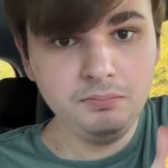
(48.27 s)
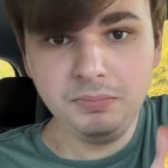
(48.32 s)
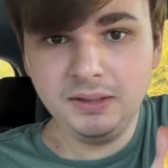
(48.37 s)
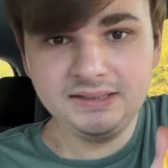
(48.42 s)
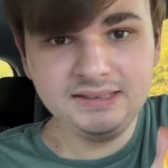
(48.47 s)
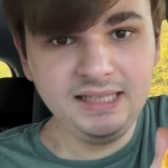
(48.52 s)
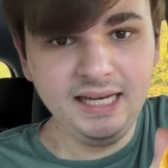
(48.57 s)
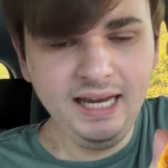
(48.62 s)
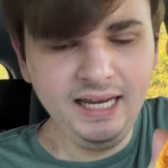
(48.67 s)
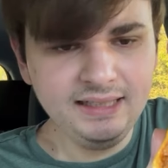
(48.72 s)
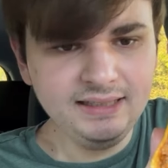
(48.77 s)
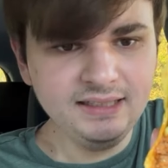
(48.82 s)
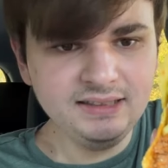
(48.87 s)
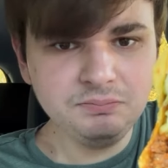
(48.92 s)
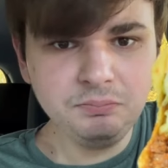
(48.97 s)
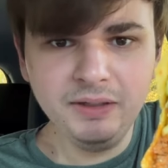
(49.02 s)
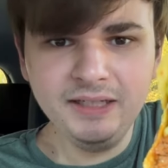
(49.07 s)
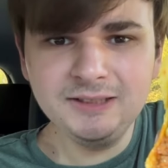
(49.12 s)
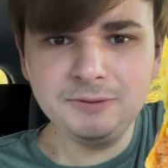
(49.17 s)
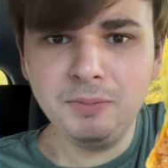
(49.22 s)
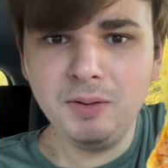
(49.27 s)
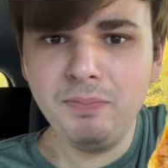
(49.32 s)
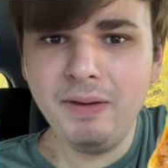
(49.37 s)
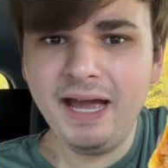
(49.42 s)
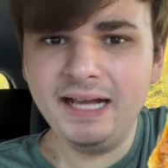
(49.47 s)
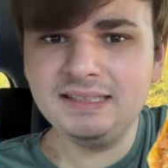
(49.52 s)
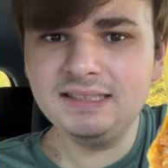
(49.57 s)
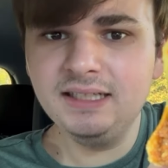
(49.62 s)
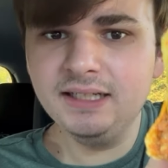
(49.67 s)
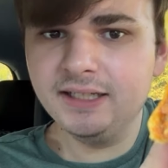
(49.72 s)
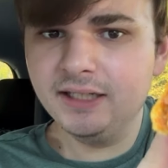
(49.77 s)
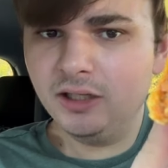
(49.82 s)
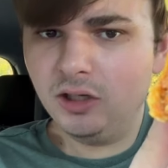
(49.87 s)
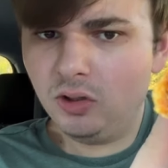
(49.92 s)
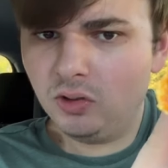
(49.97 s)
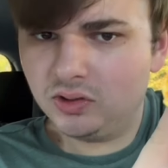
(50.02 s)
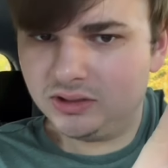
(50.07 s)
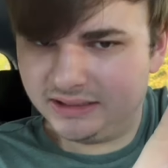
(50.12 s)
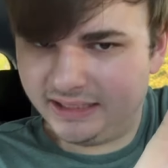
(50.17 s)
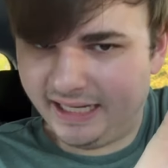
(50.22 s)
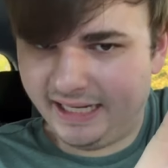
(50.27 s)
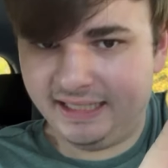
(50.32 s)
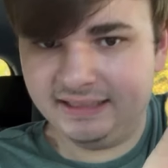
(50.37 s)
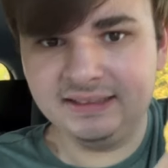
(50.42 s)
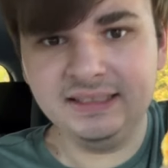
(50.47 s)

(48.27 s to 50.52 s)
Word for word: But dang, this brings me back to the good old days.